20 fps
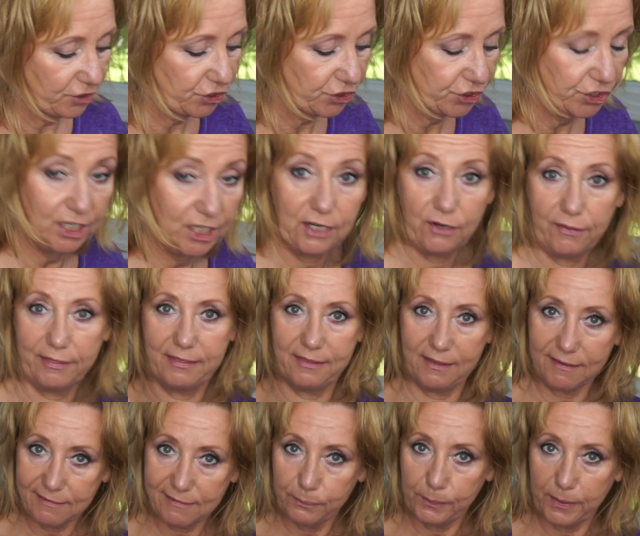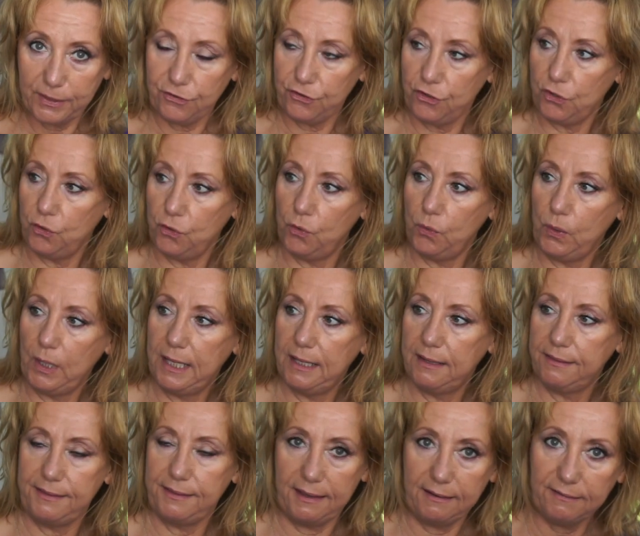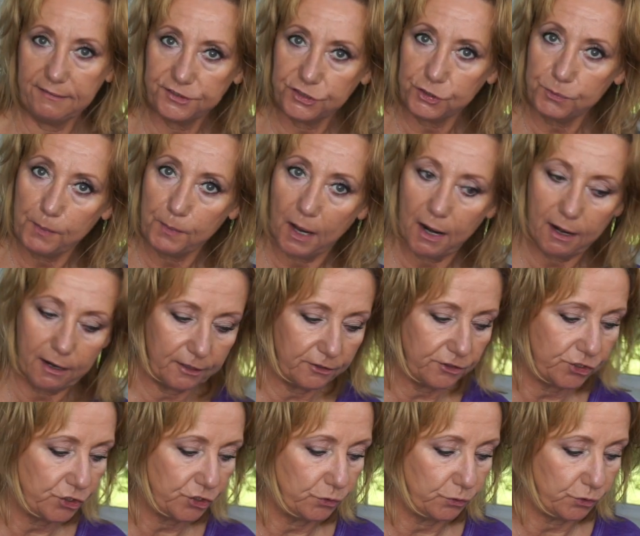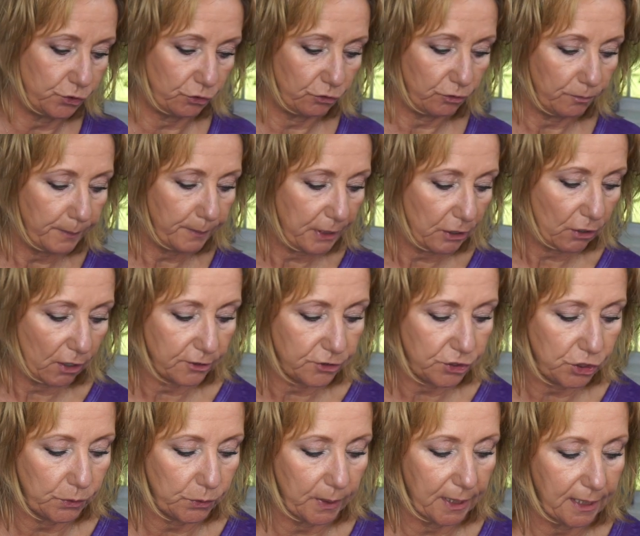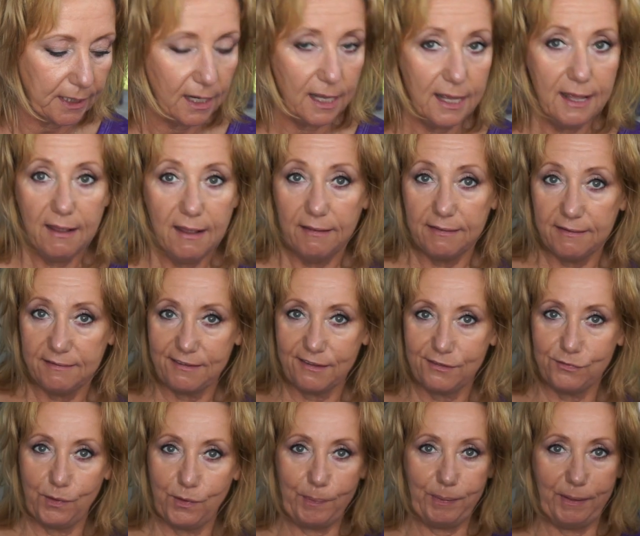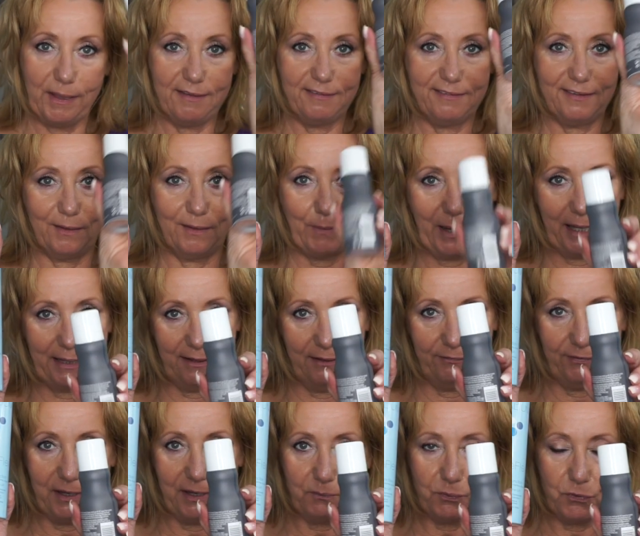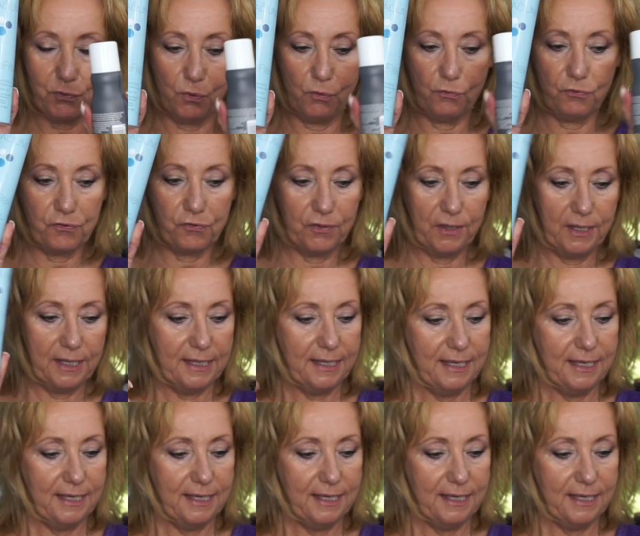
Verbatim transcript: to share this with you. Thanks to Marge who turned me on to it. This is replacing my Living Proof.